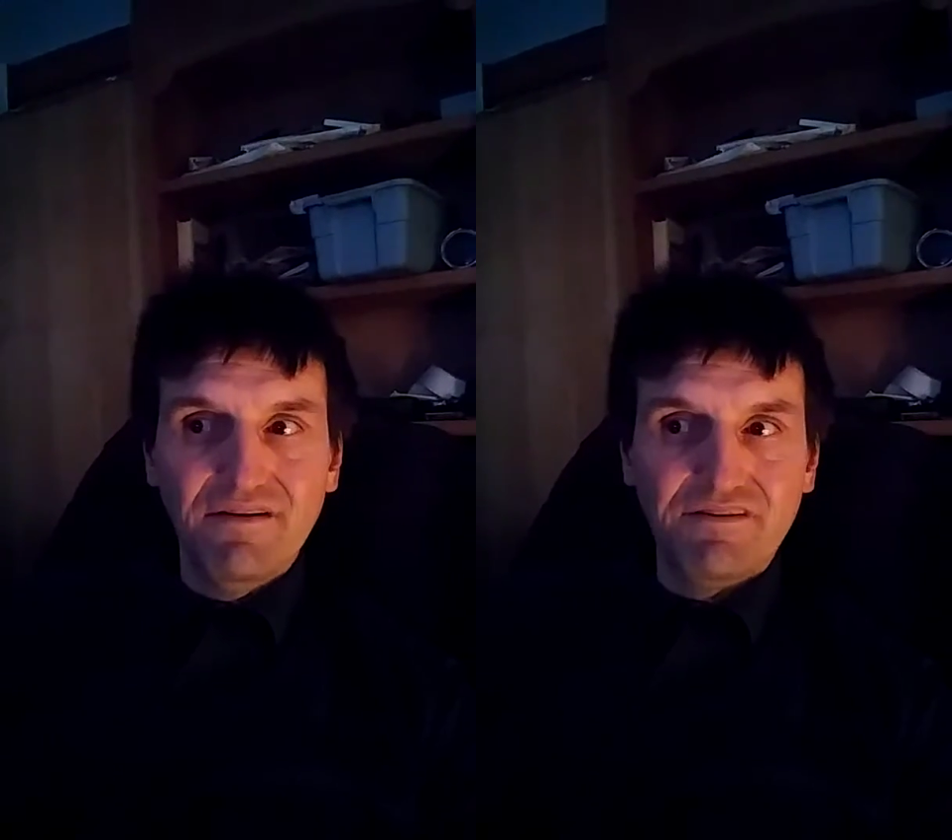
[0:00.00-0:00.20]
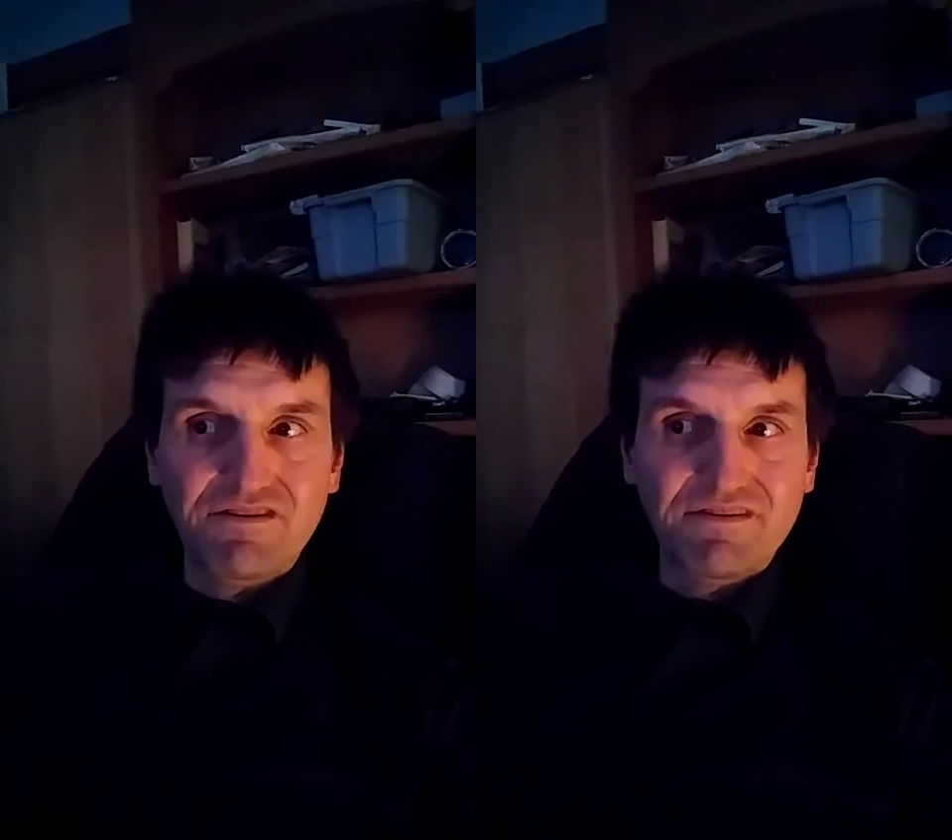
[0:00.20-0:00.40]

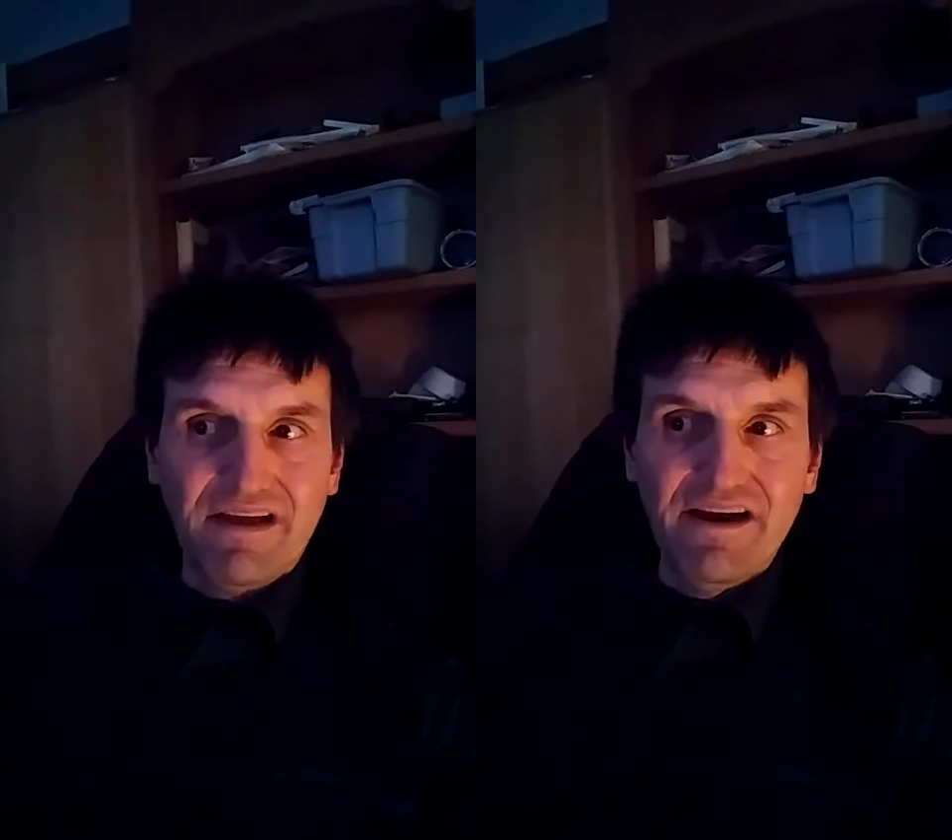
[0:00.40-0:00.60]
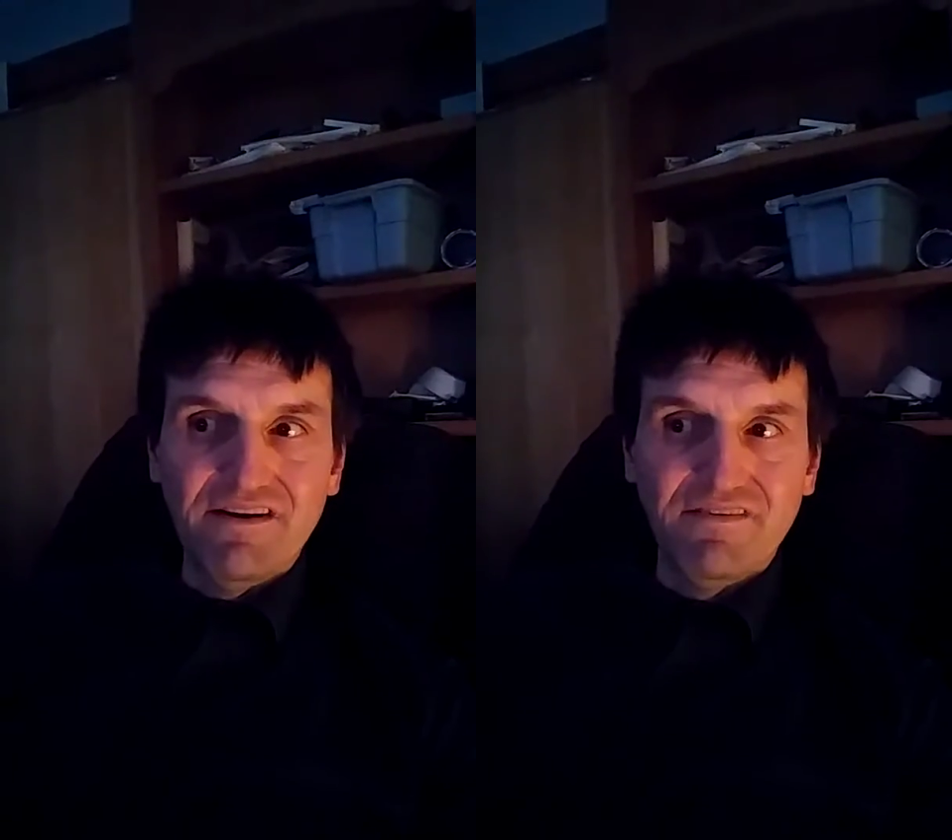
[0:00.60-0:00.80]
which was
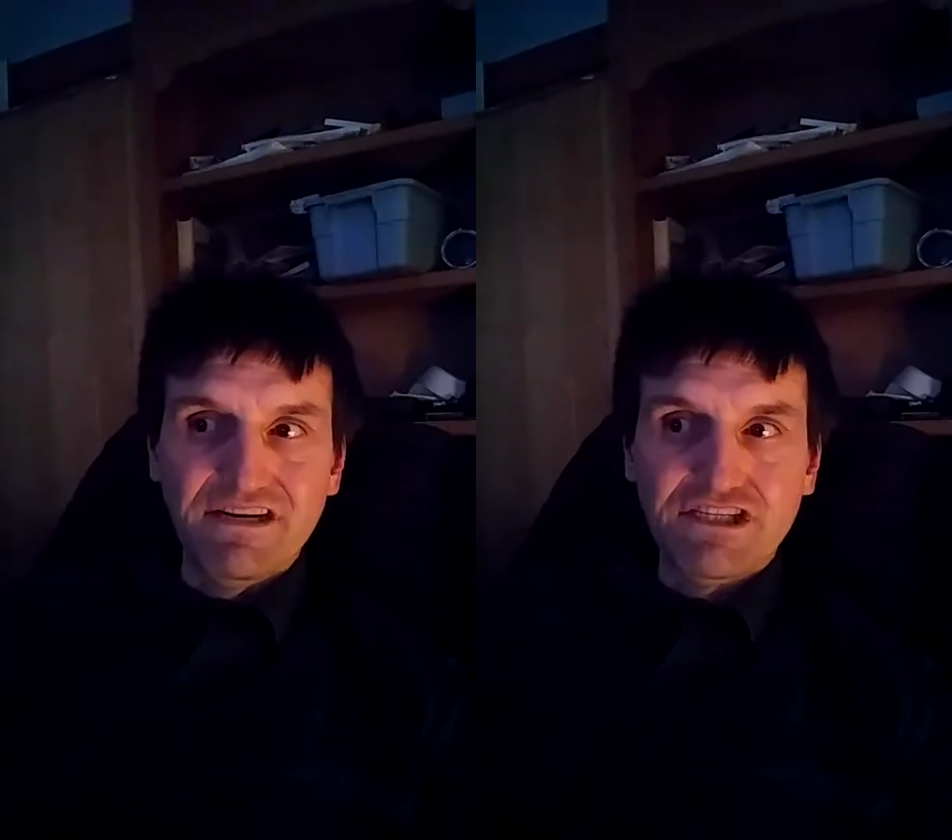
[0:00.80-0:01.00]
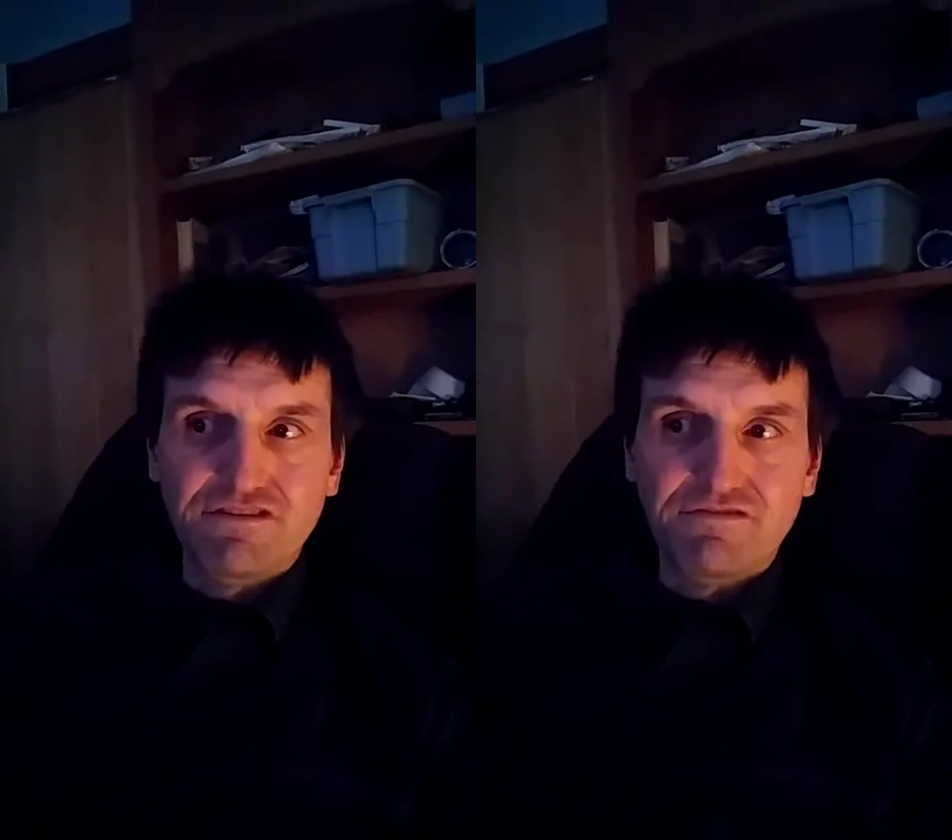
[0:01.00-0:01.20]
iron
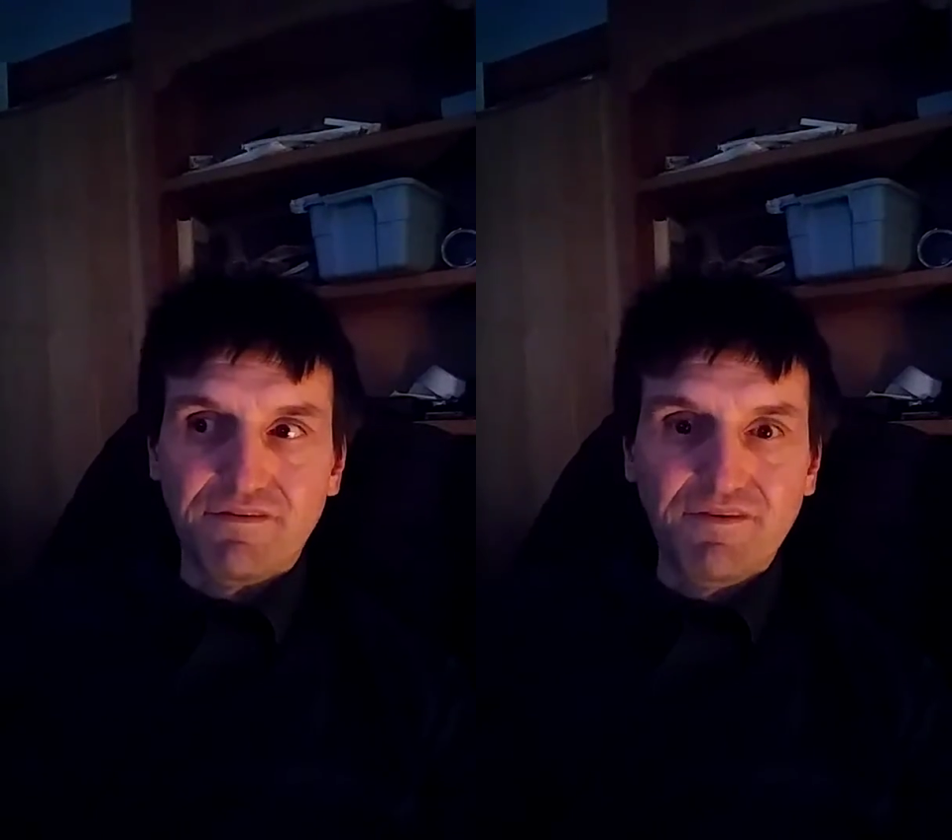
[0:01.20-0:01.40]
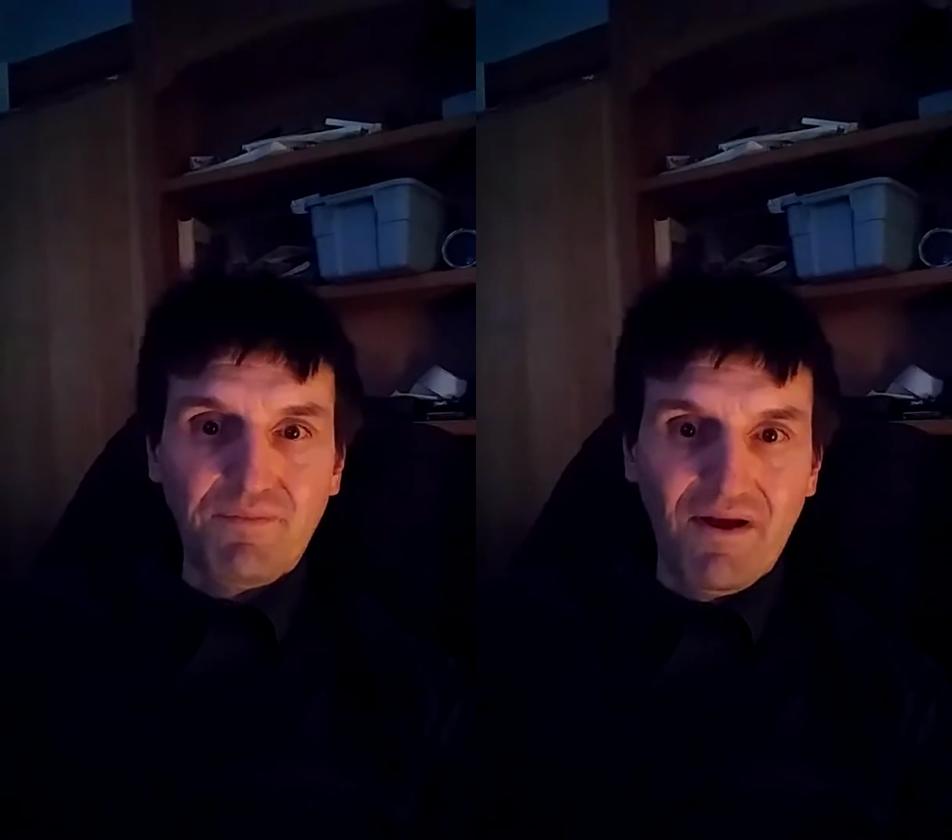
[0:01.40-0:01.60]
rich
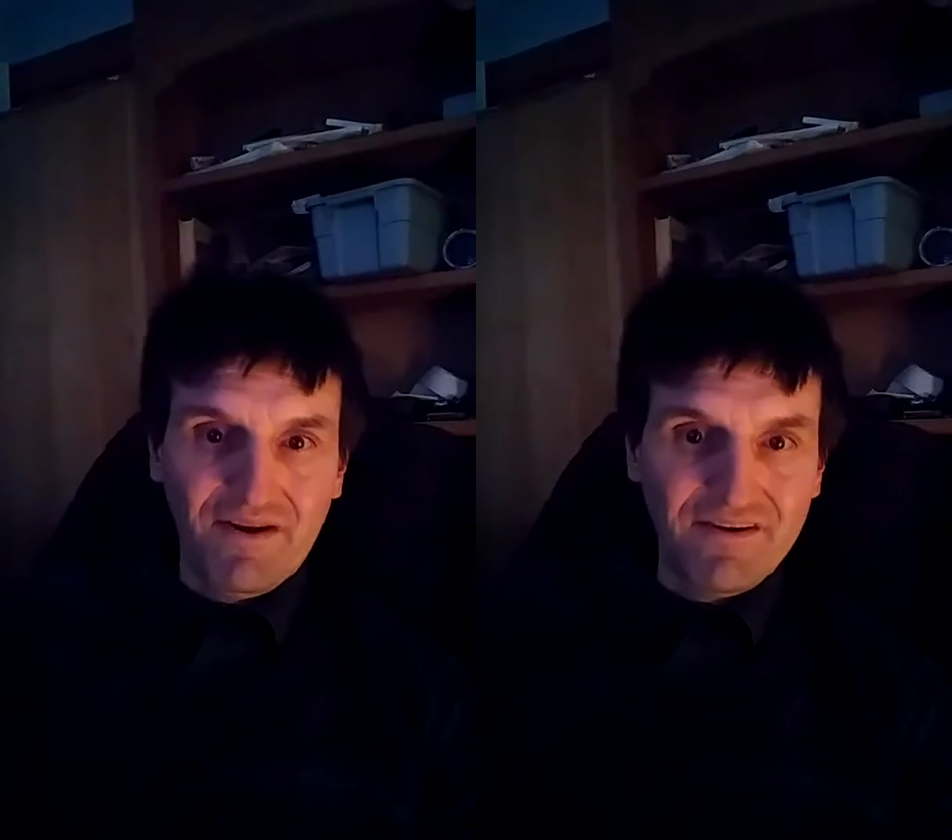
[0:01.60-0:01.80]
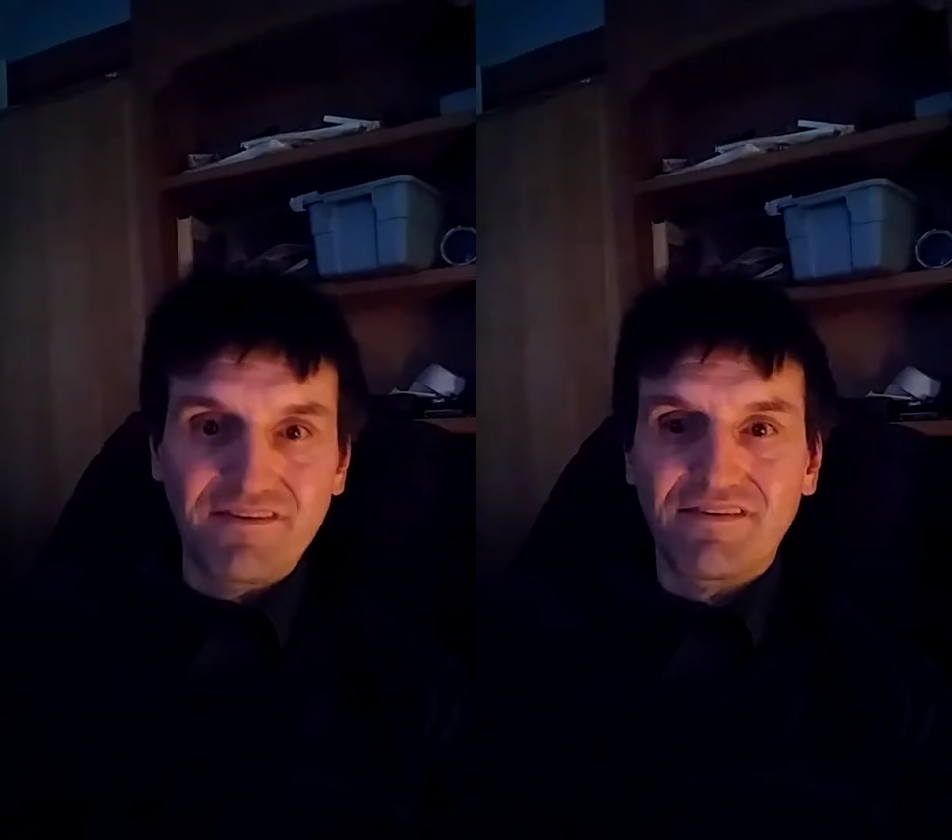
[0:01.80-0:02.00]
from the
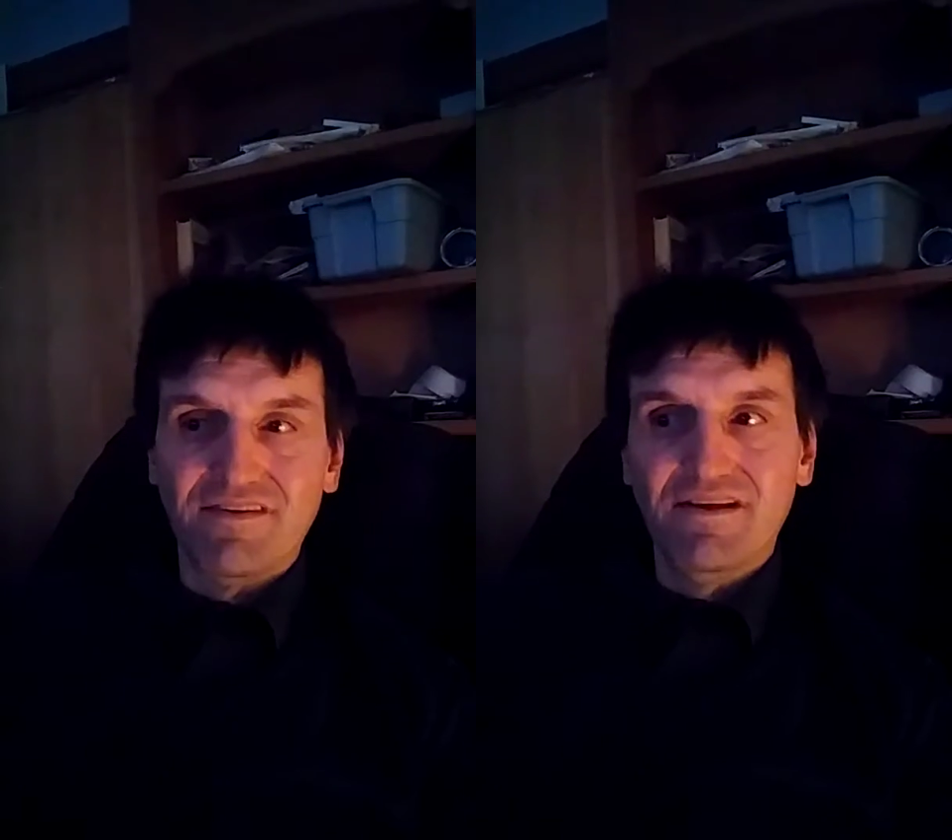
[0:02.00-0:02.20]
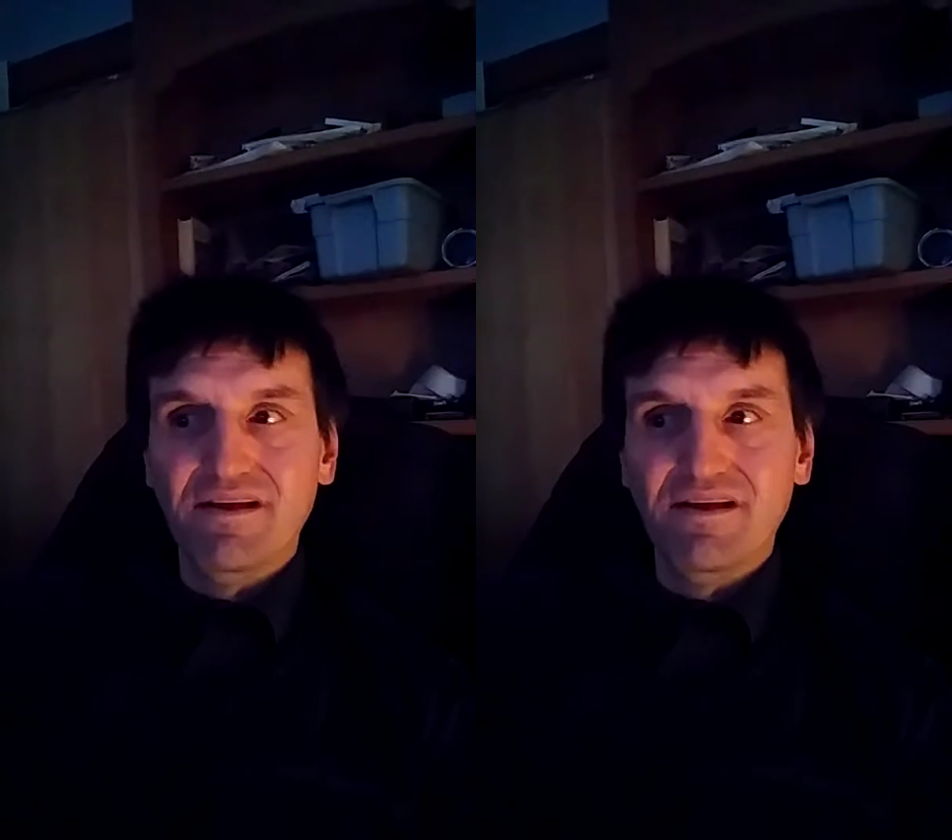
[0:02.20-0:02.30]
boilers.